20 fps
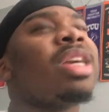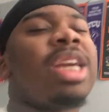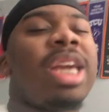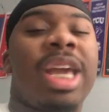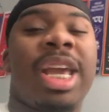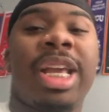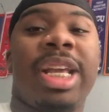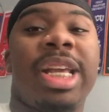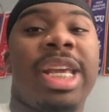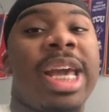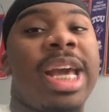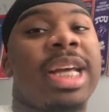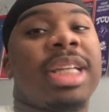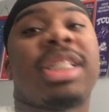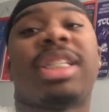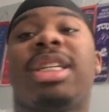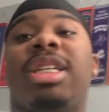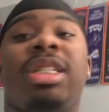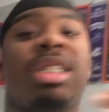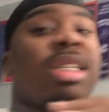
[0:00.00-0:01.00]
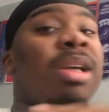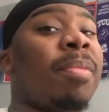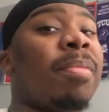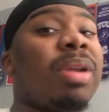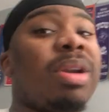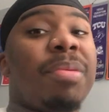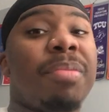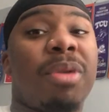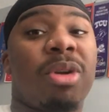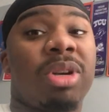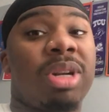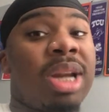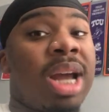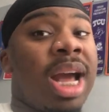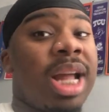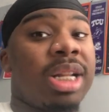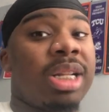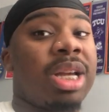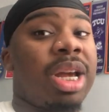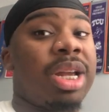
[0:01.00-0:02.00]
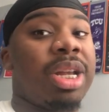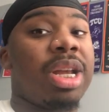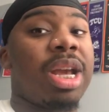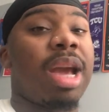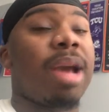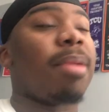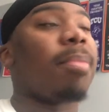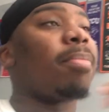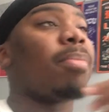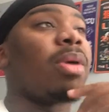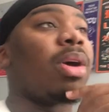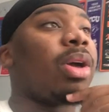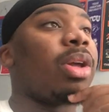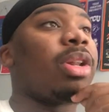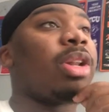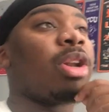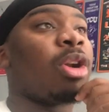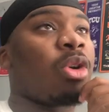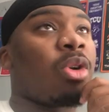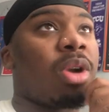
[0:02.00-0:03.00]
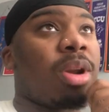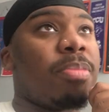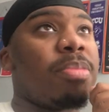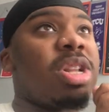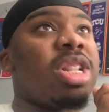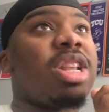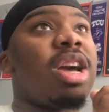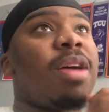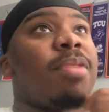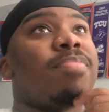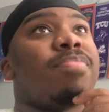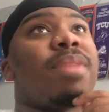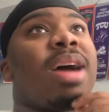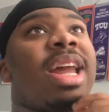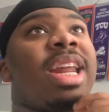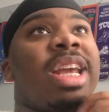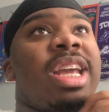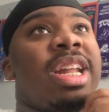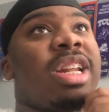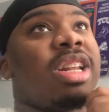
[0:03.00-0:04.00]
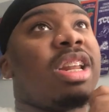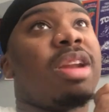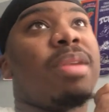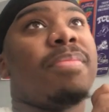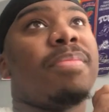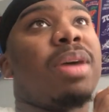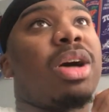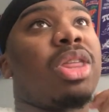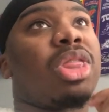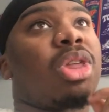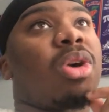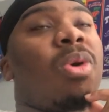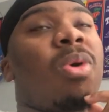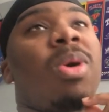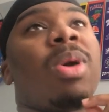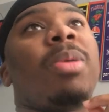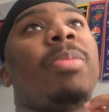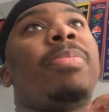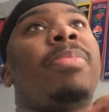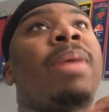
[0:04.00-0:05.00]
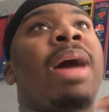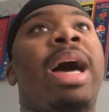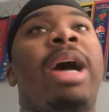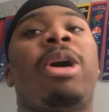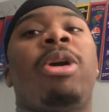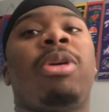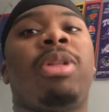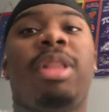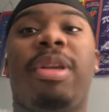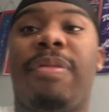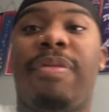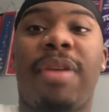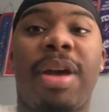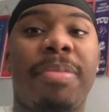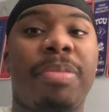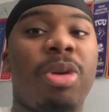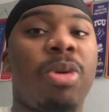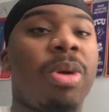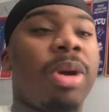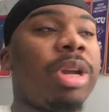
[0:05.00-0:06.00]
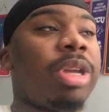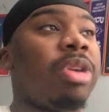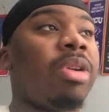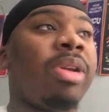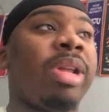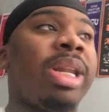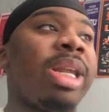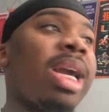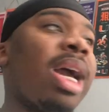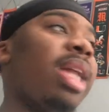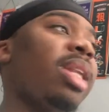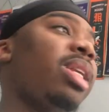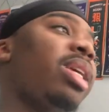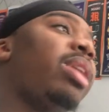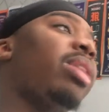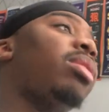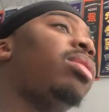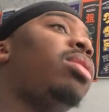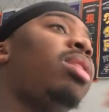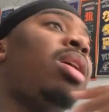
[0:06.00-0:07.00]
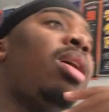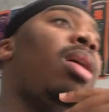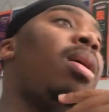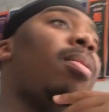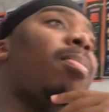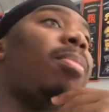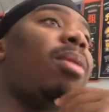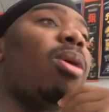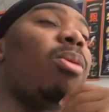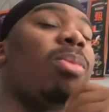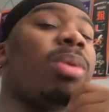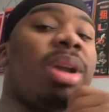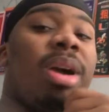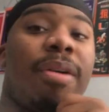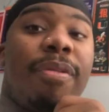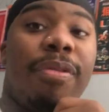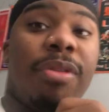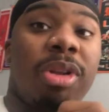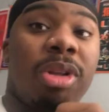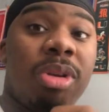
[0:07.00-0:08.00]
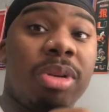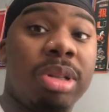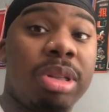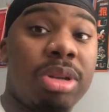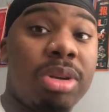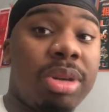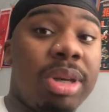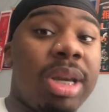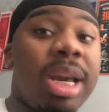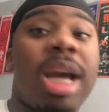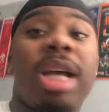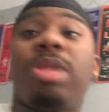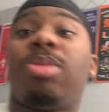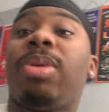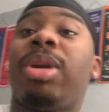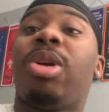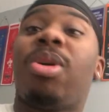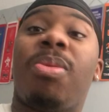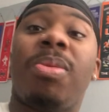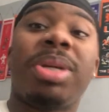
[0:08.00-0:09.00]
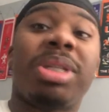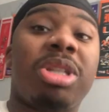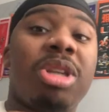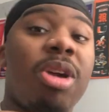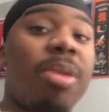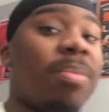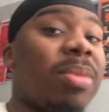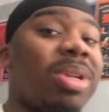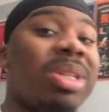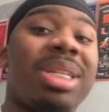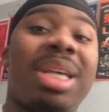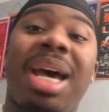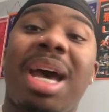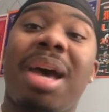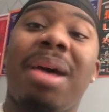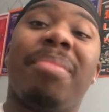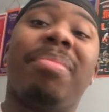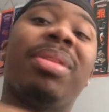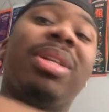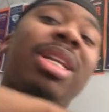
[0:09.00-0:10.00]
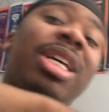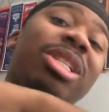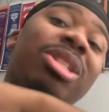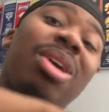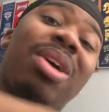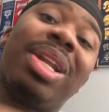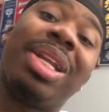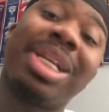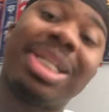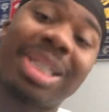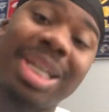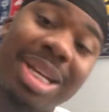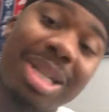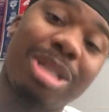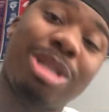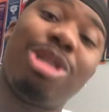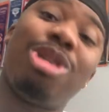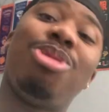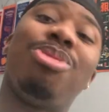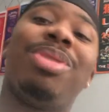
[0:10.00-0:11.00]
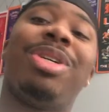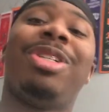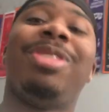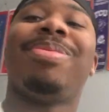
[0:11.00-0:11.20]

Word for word: And yes, some of them are not done yet, but they're going to be done by the end of the month or by early February. You get the idea. But without further ado, you guys, we ain't gonna waste no more time. Let's go. Let's get into it.